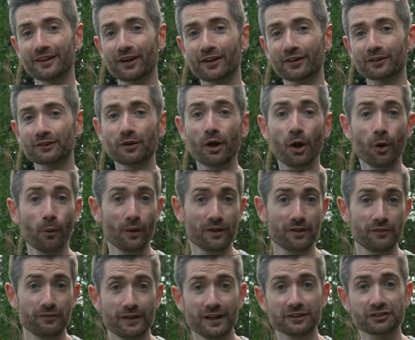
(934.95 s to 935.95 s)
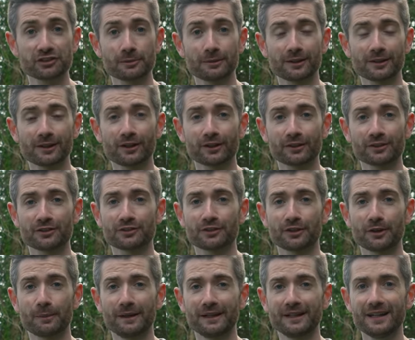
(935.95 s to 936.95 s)
garden where the vegetable garden's
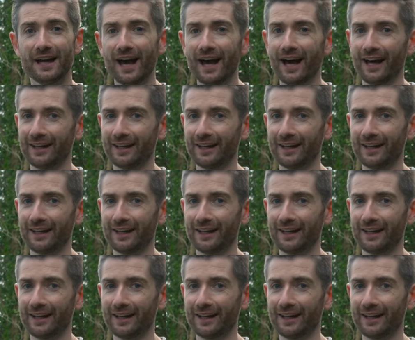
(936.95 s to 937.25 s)
going to be,